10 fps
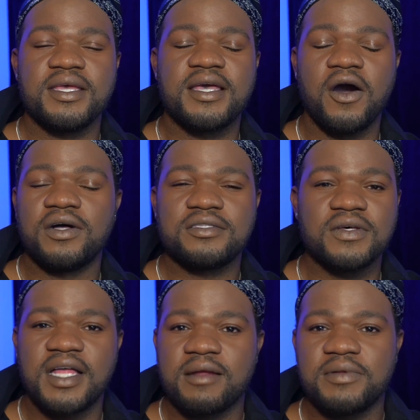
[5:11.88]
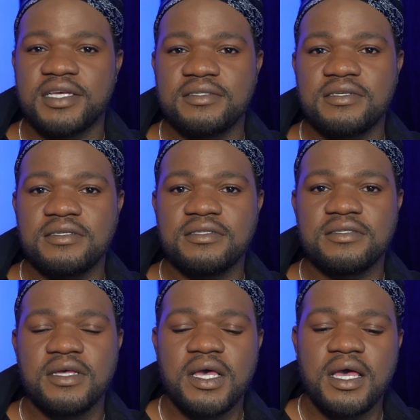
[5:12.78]
gone to a lot of
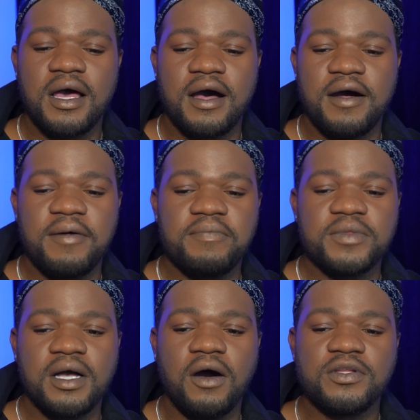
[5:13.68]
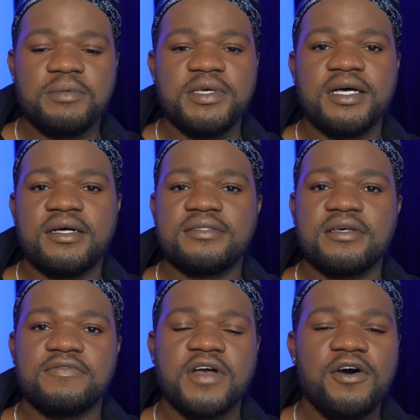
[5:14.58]
places only because
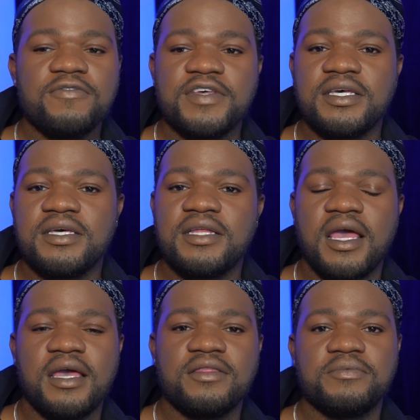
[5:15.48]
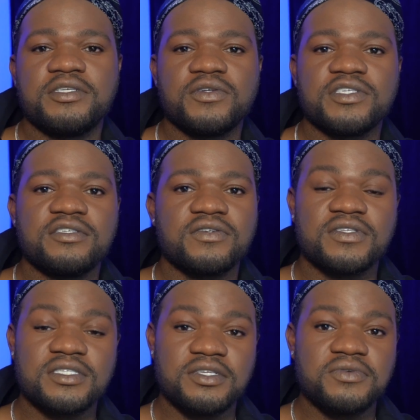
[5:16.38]
of COVID, and the restrictions are
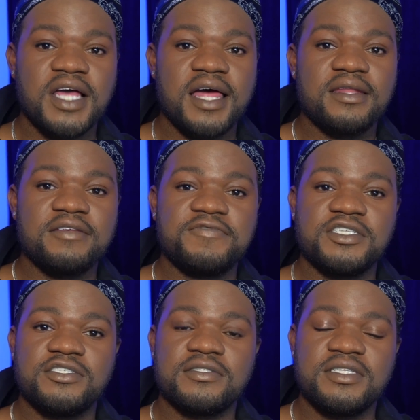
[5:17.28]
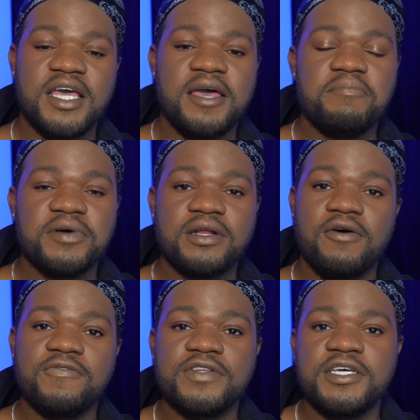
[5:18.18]
still not lifted just yet. But
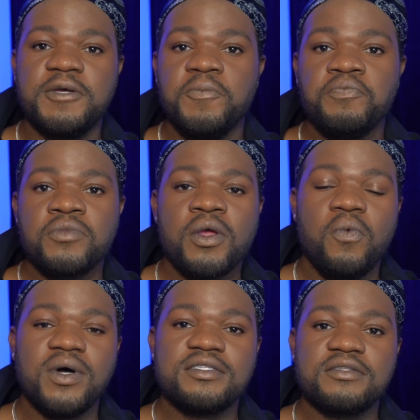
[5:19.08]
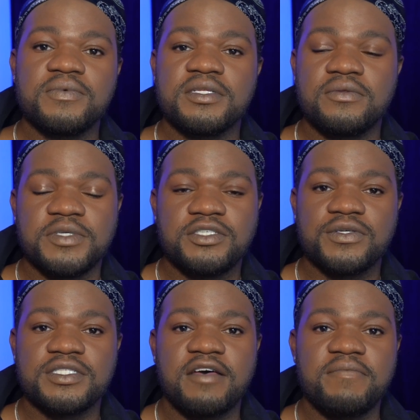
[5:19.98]
hopefully, once the
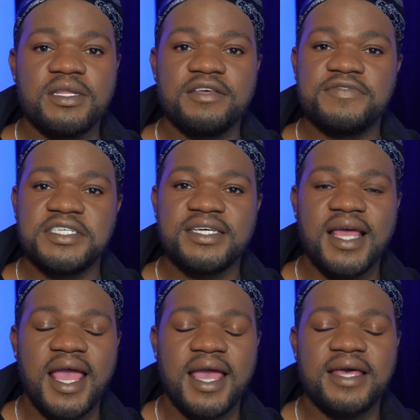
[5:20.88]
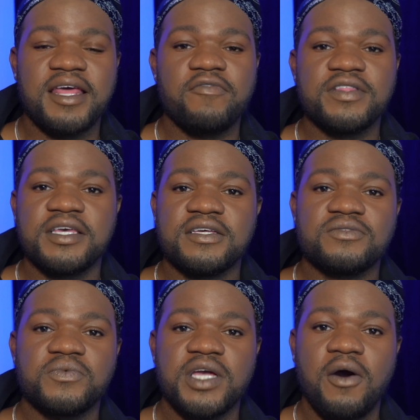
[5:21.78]
restrictions have been lifted and everything
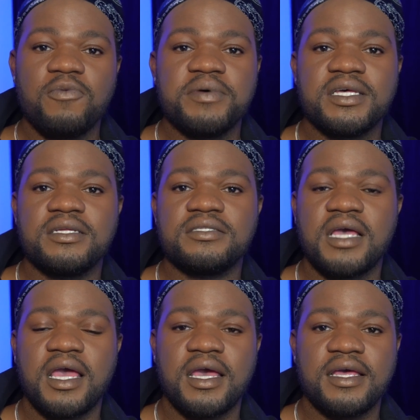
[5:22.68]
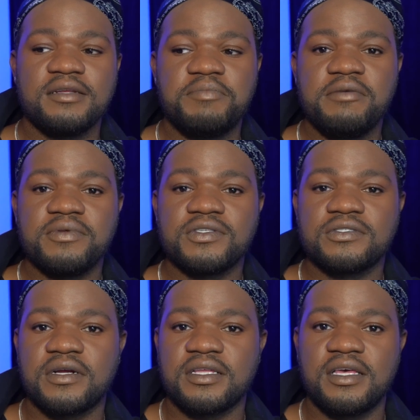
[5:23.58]
is reopened and people
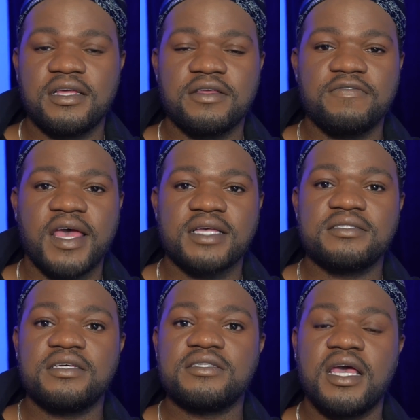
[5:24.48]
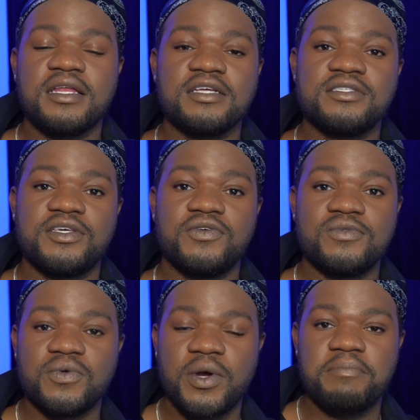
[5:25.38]
start getting their vaccines and continue
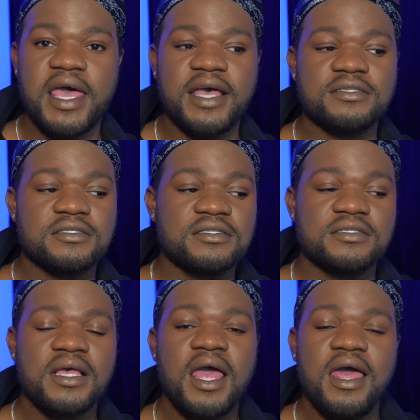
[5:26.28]
to wear masks,